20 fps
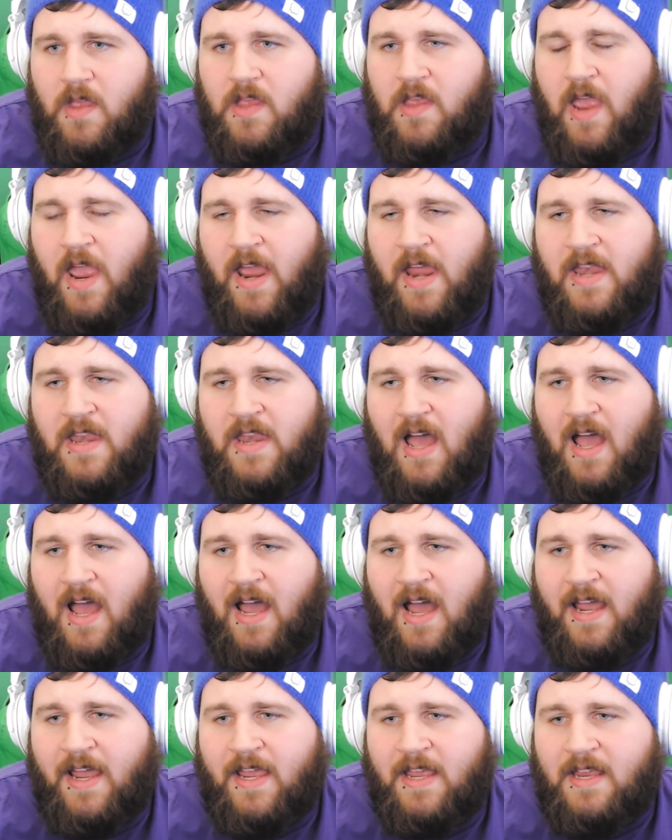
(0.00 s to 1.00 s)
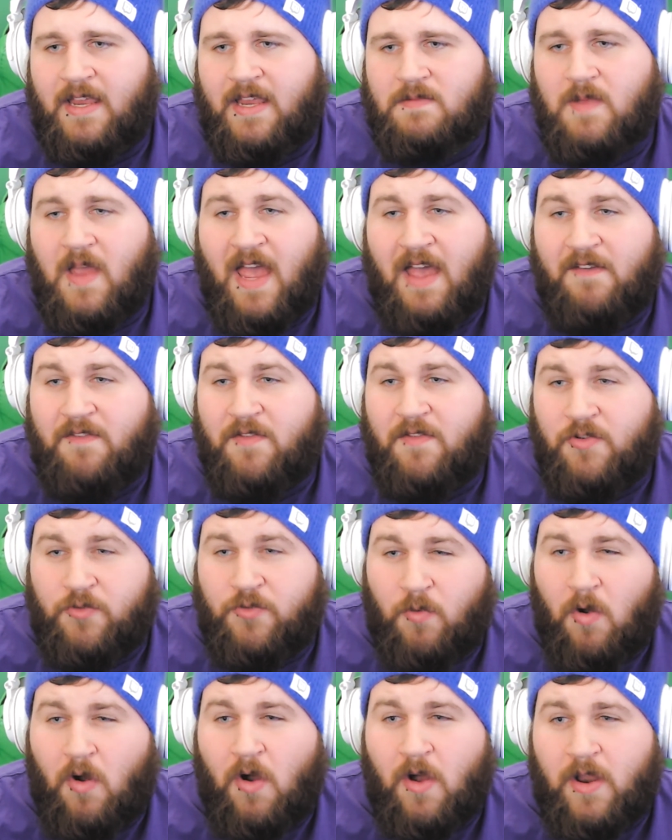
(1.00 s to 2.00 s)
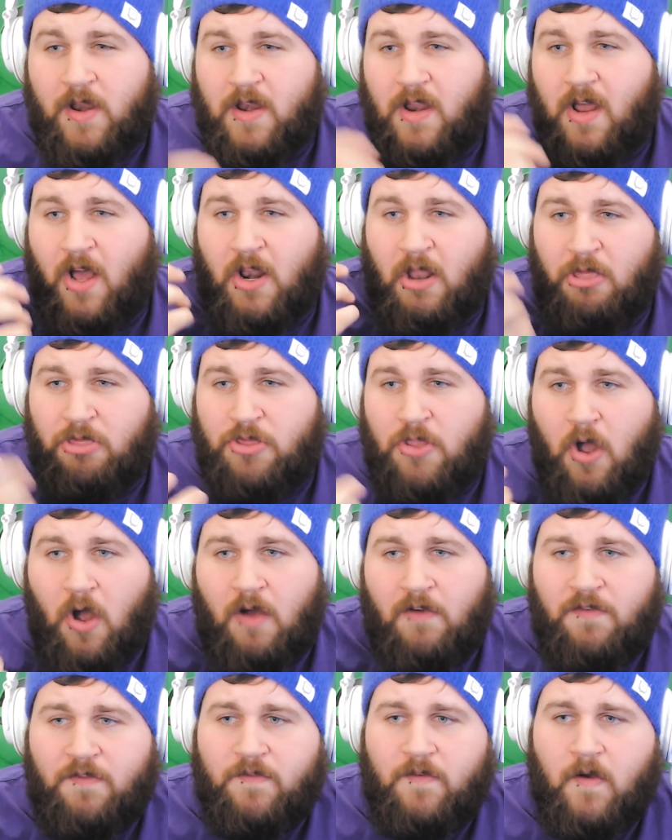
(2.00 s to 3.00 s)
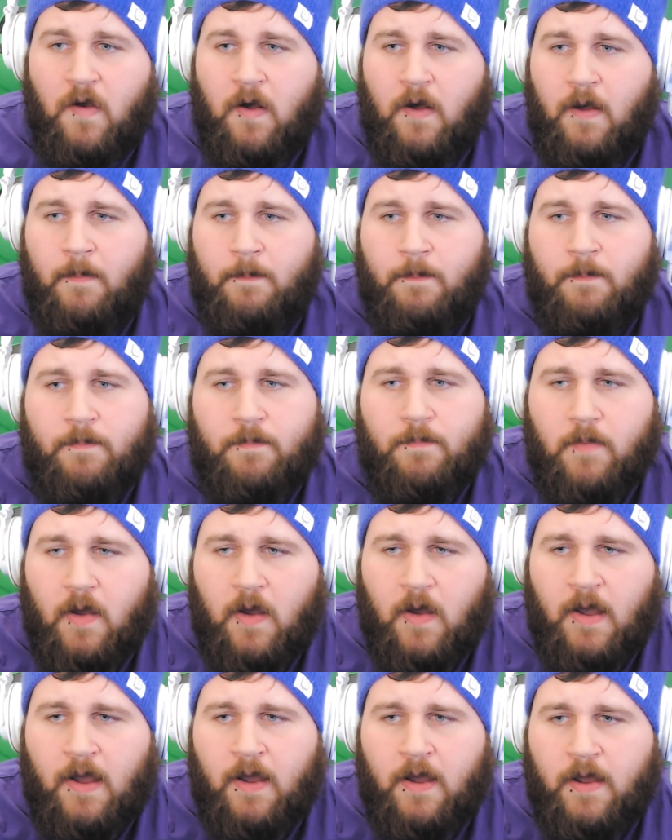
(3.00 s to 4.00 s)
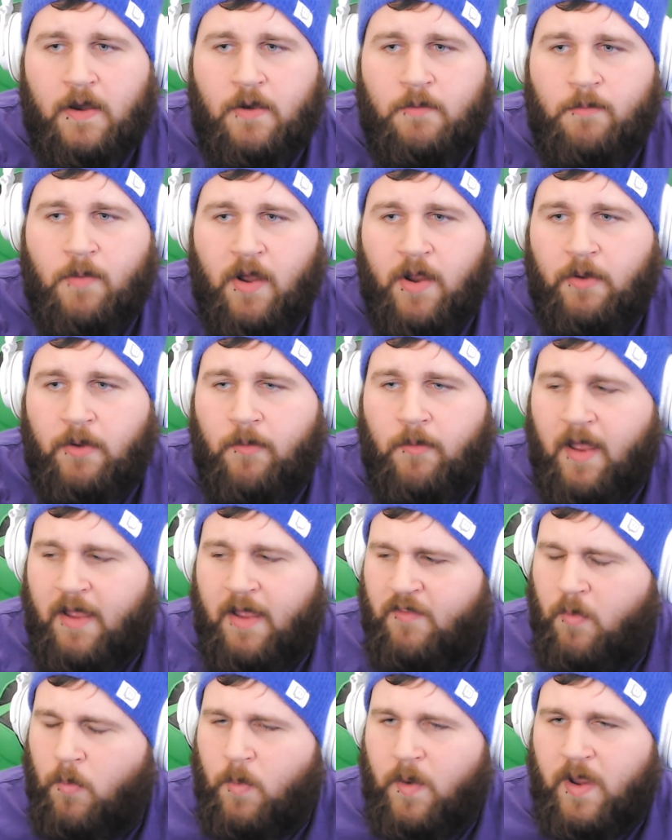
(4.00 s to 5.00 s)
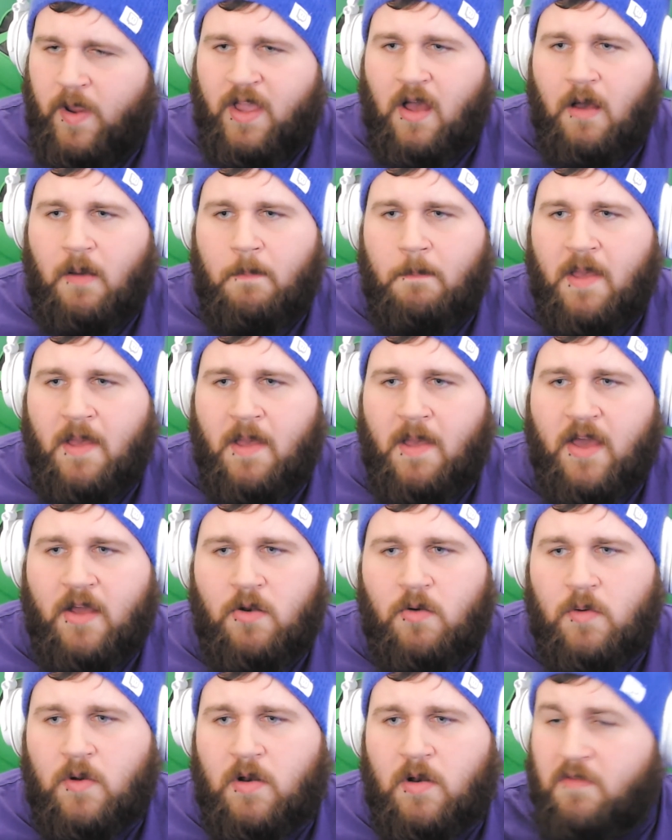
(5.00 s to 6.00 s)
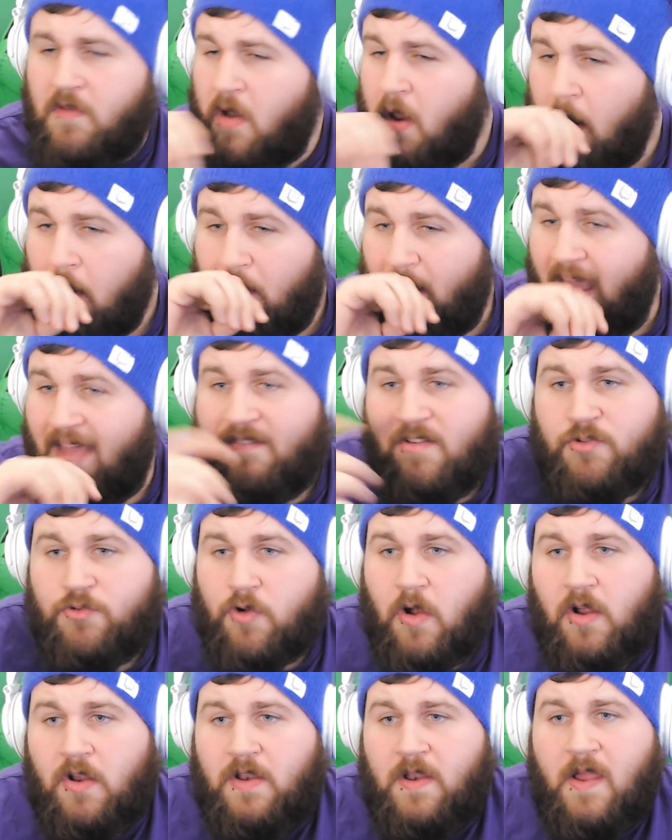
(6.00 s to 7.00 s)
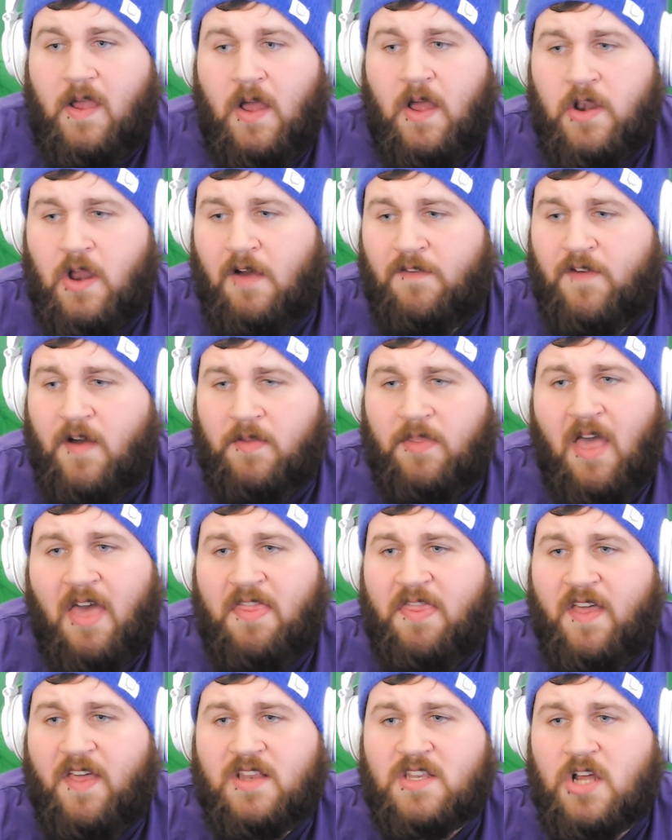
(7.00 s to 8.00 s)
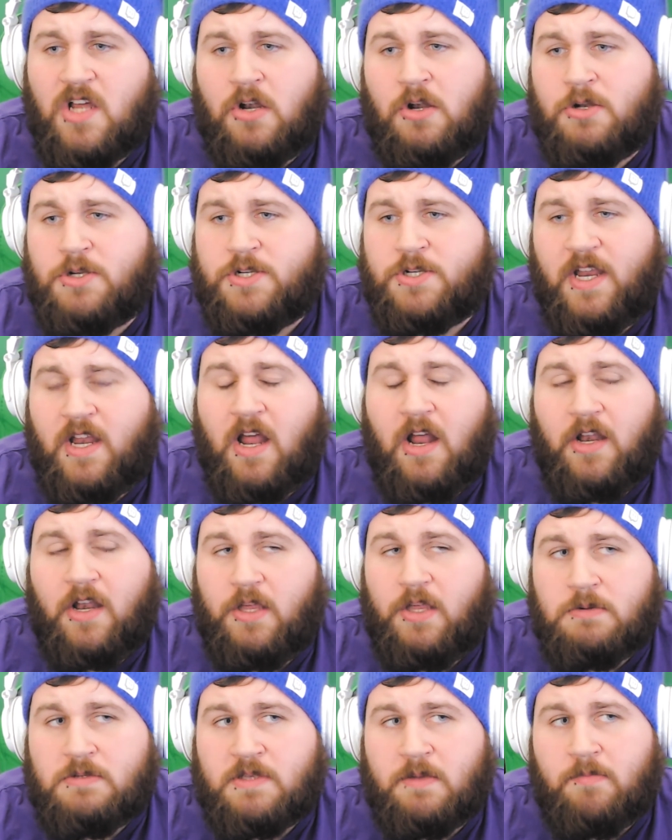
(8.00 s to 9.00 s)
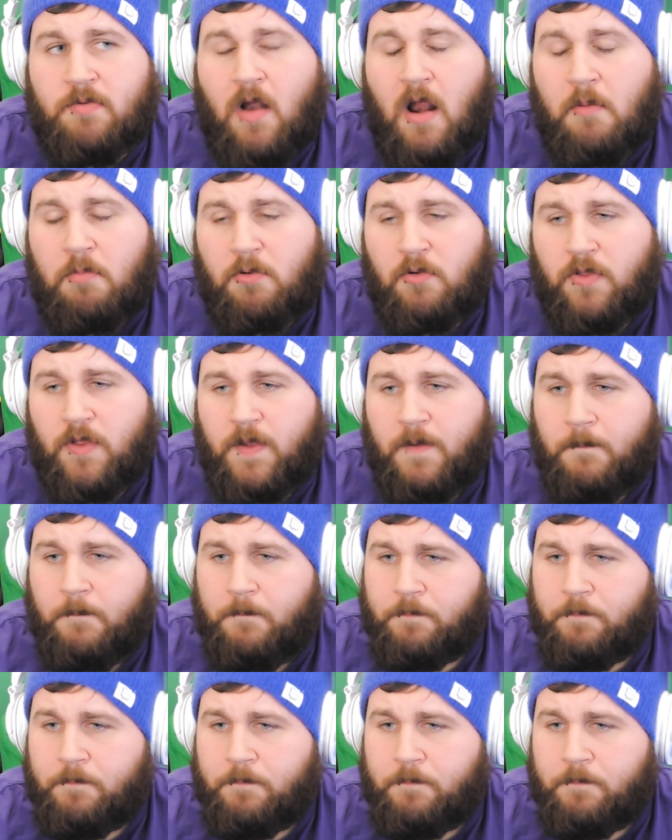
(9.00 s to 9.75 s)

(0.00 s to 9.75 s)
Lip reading: And I haven't drawn enough I have a Wacom pad or whatever. I haven't drawn enough on that thing to understand how to use it properly.